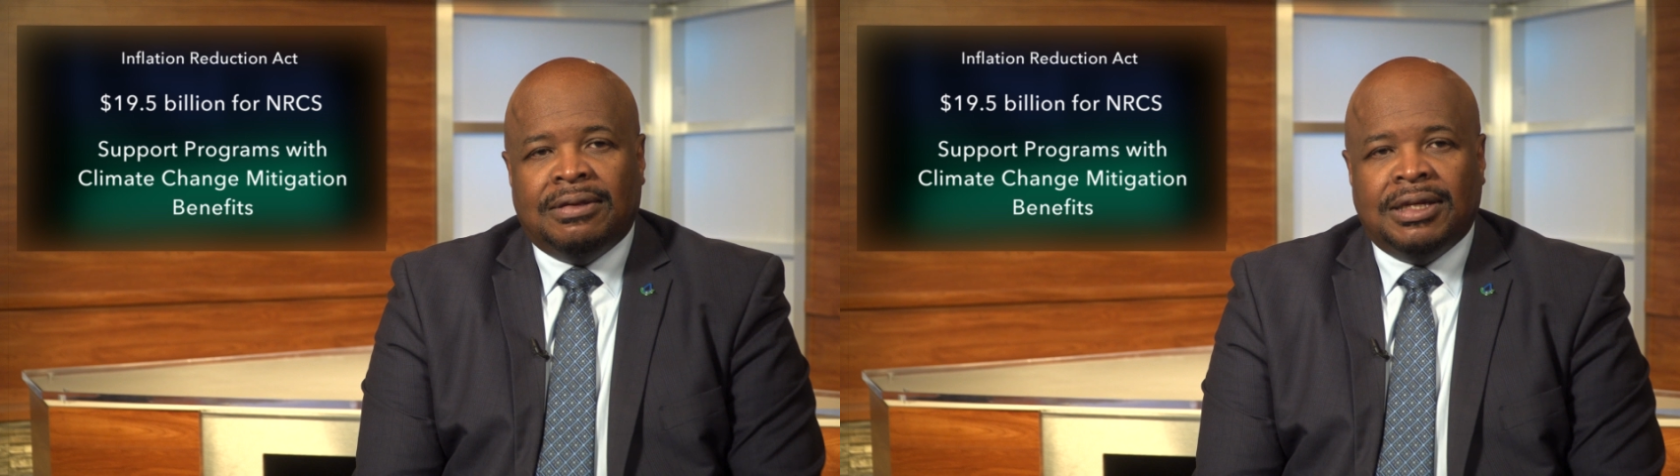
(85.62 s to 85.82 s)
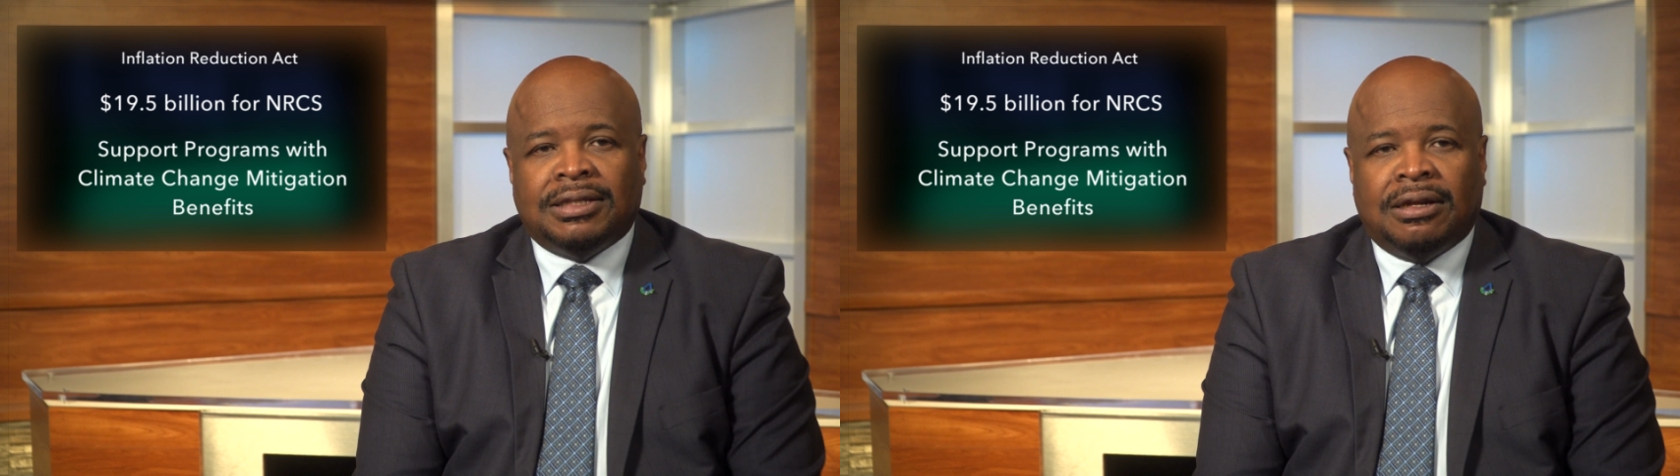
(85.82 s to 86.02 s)

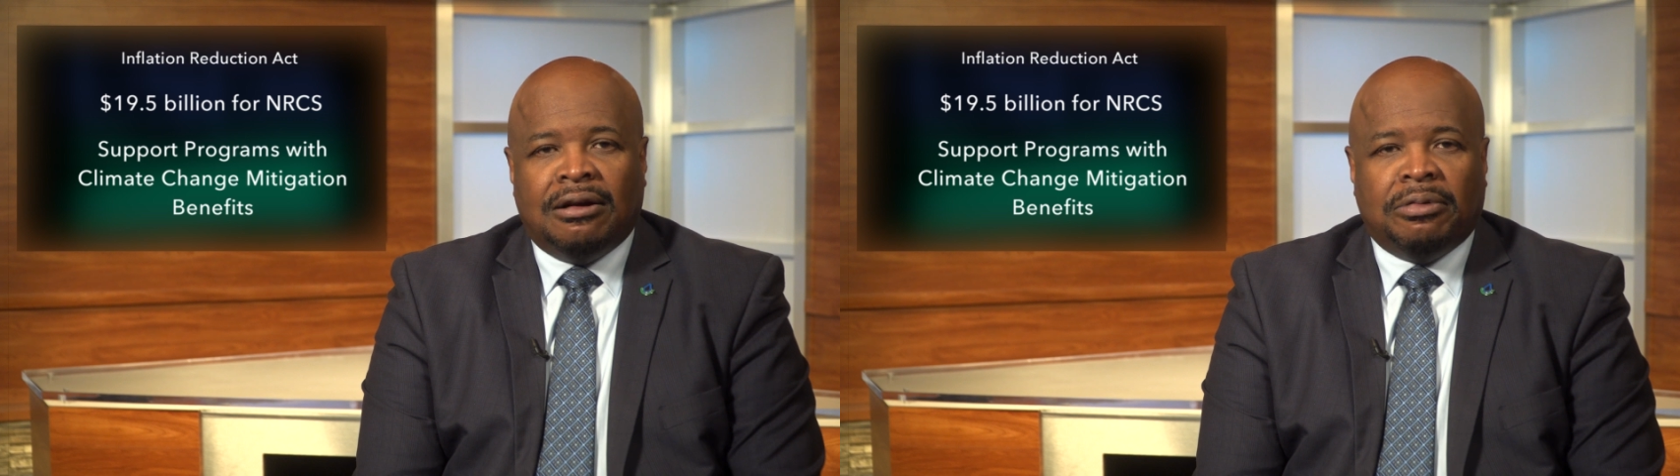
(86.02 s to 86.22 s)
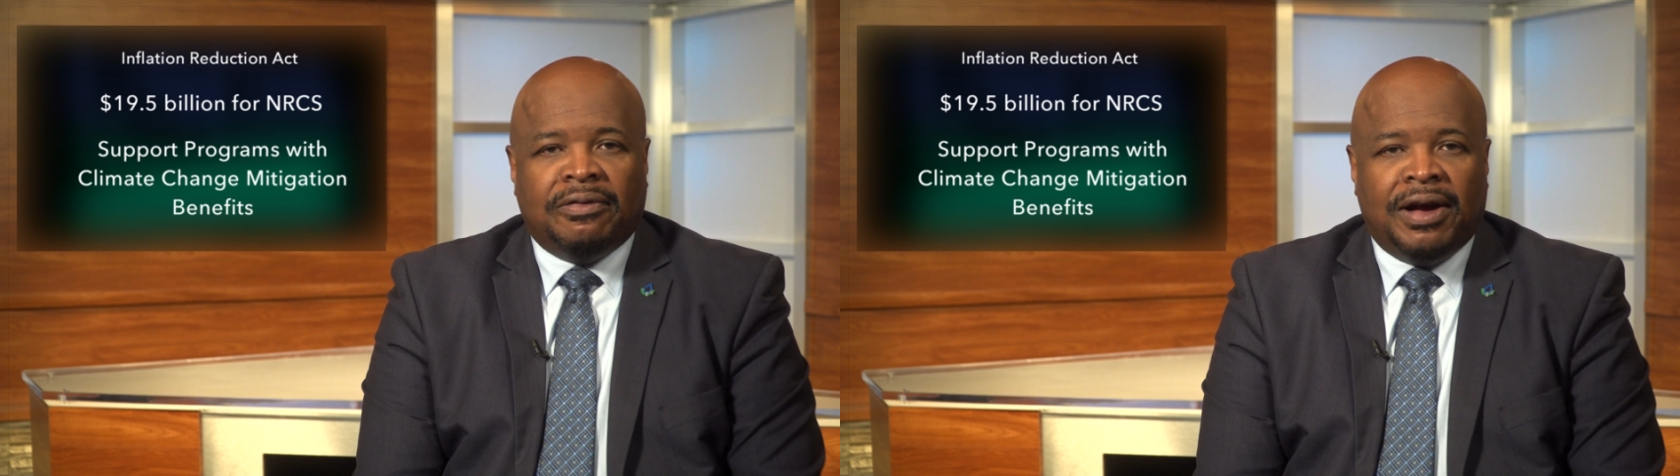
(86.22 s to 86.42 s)
this
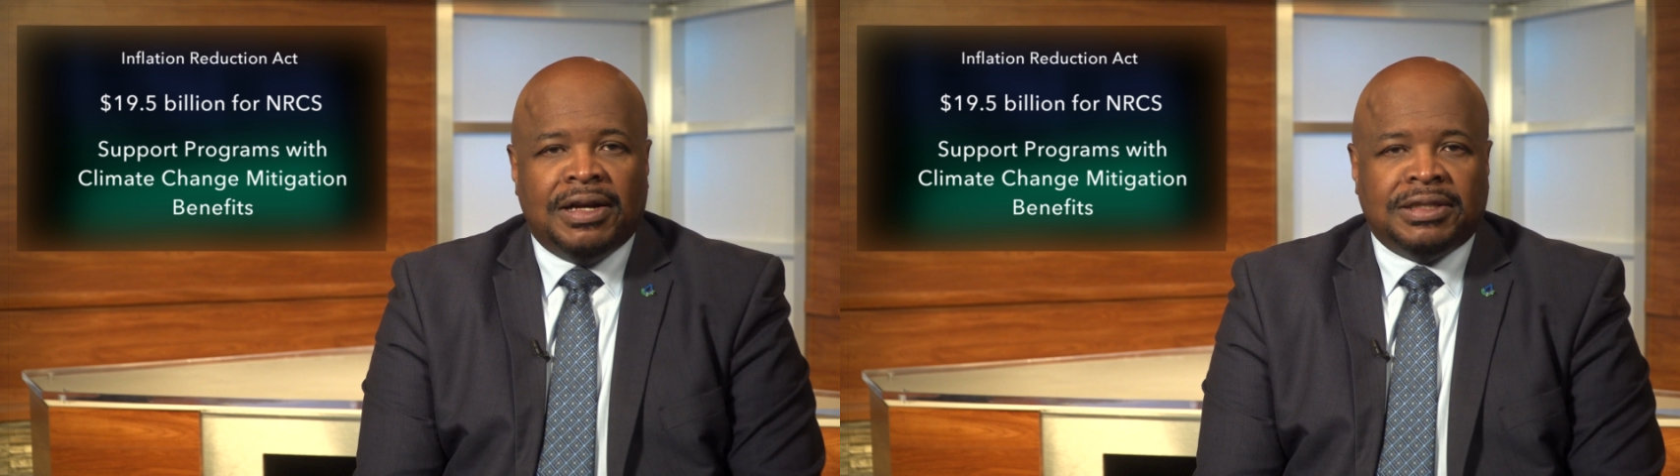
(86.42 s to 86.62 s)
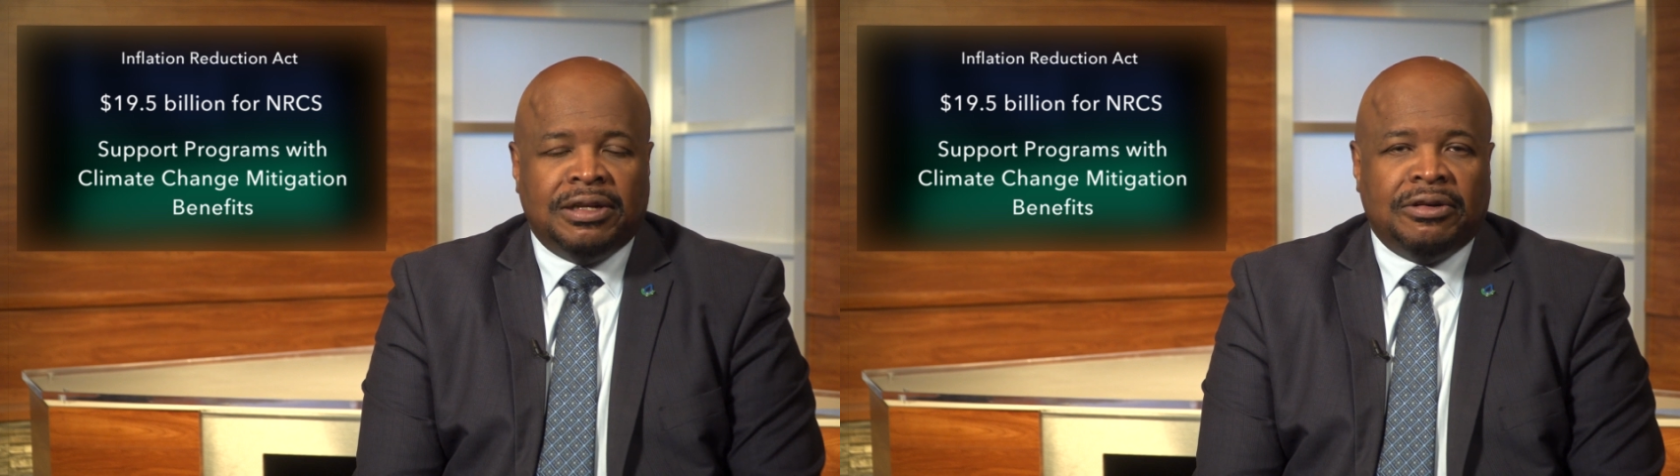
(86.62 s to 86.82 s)
law
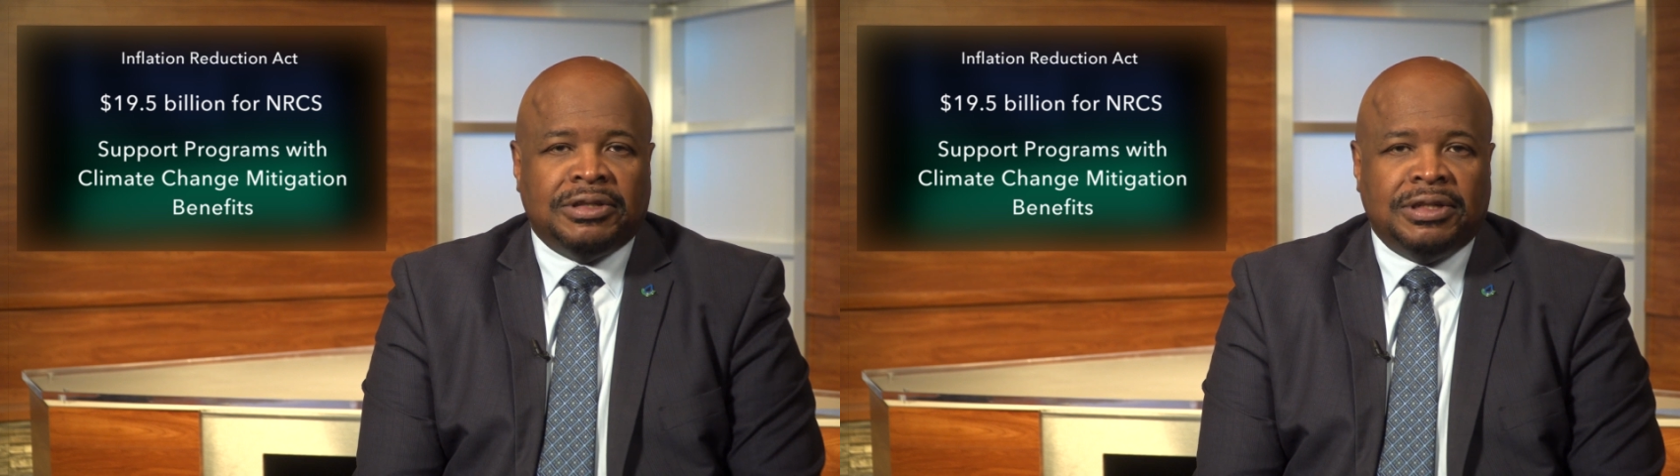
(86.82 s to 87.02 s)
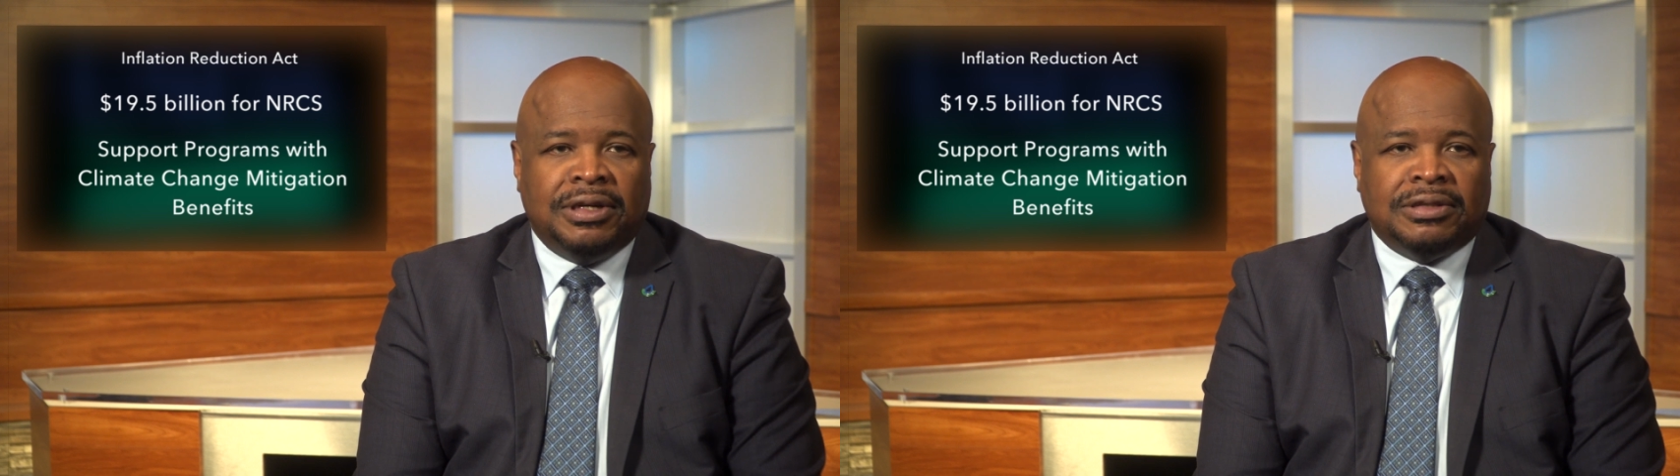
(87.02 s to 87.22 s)
provides
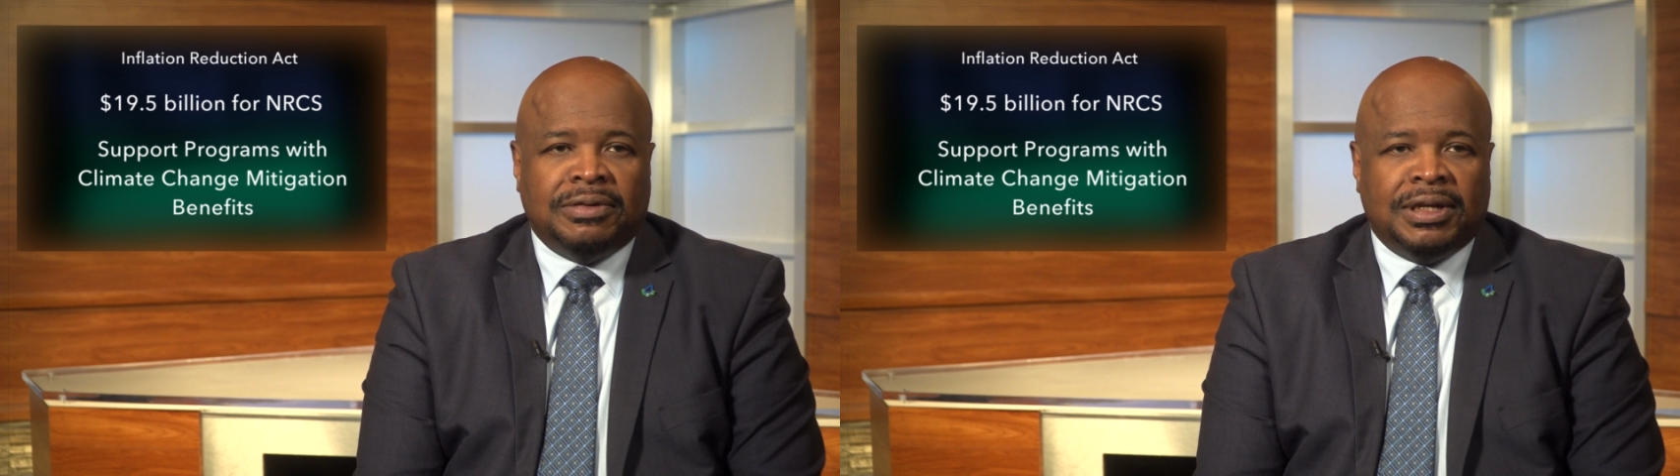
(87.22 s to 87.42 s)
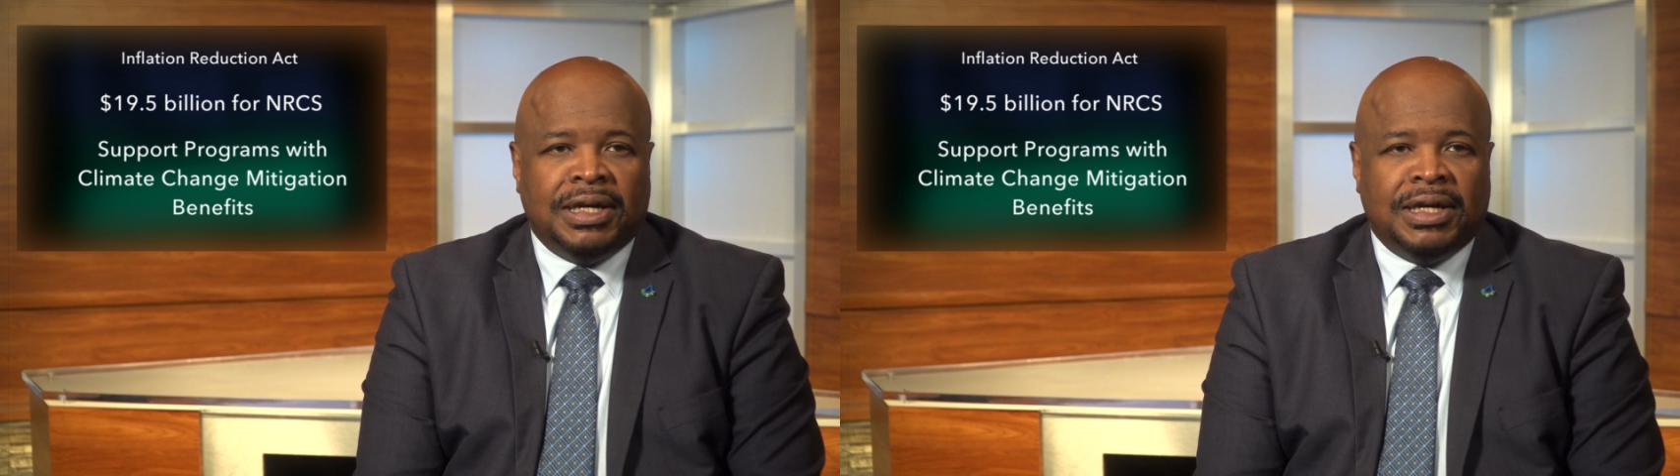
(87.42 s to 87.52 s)
NRCS with